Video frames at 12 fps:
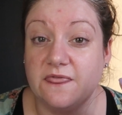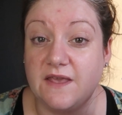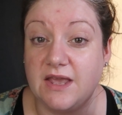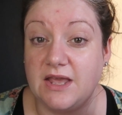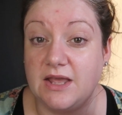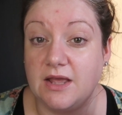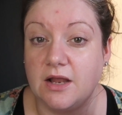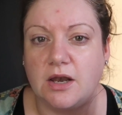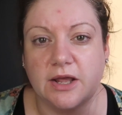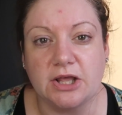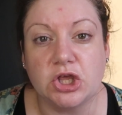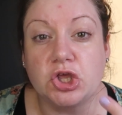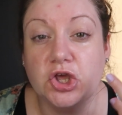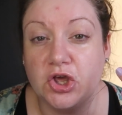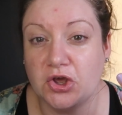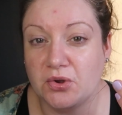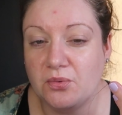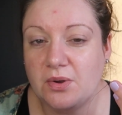the like
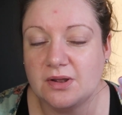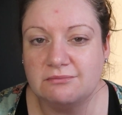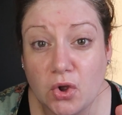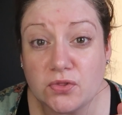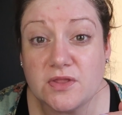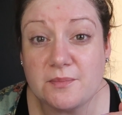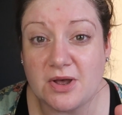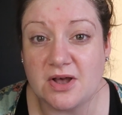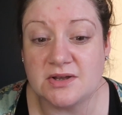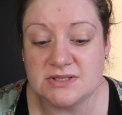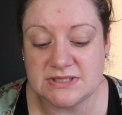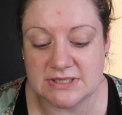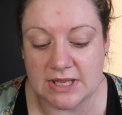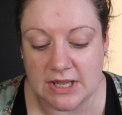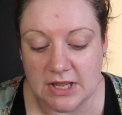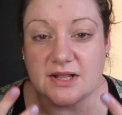goo on the mask.